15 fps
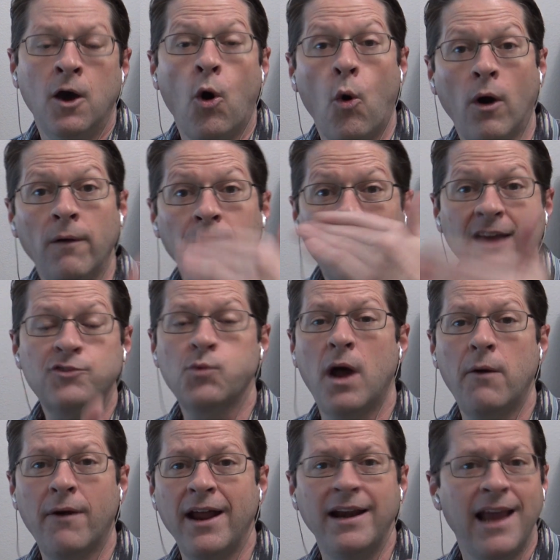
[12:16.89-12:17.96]
Or that's
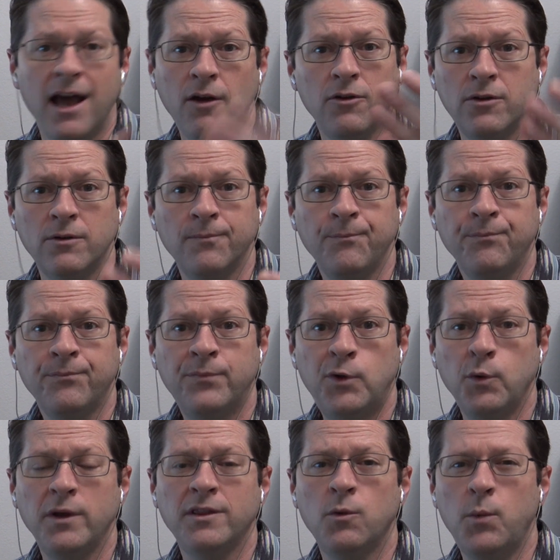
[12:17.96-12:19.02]
why right now you're
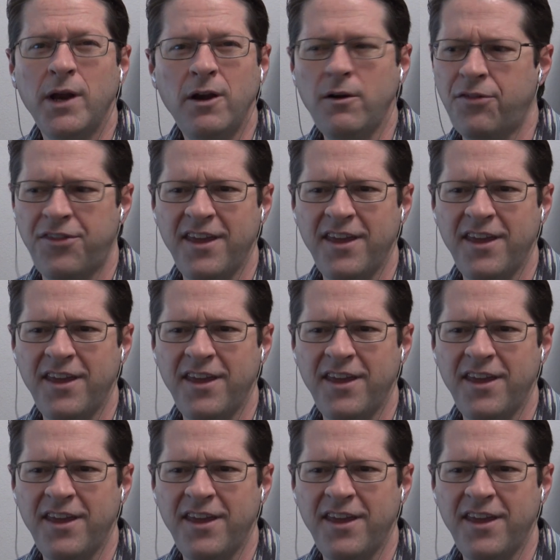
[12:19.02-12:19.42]
doing the weird